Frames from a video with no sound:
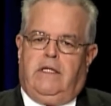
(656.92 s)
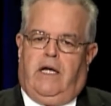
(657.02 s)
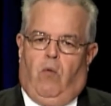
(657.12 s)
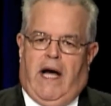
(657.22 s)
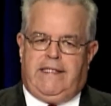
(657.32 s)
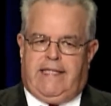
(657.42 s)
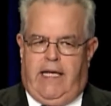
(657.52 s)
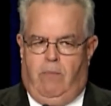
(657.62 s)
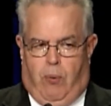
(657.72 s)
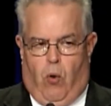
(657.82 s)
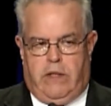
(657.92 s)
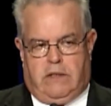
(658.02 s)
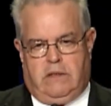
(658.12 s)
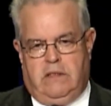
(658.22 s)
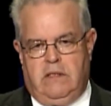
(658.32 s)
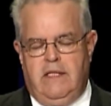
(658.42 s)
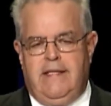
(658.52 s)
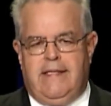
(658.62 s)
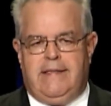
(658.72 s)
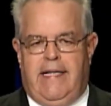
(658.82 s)
Now, why is that important?
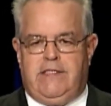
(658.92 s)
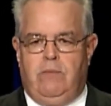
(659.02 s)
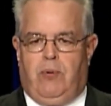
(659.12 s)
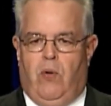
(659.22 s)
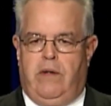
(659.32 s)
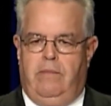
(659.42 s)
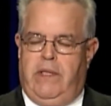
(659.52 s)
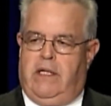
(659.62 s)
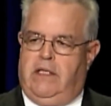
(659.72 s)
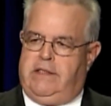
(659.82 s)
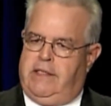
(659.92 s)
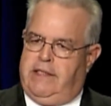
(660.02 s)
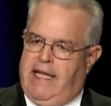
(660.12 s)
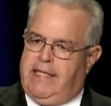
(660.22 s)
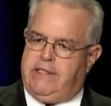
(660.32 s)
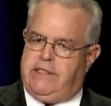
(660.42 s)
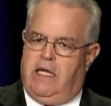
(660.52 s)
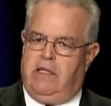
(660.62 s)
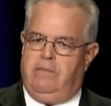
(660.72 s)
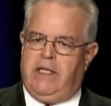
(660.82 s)
That's important because that's
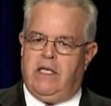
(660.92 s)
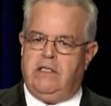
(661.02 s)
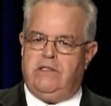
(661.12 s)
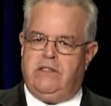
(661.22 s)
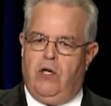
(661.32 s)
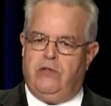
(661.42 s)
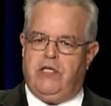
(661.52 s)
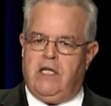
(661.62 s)
done because those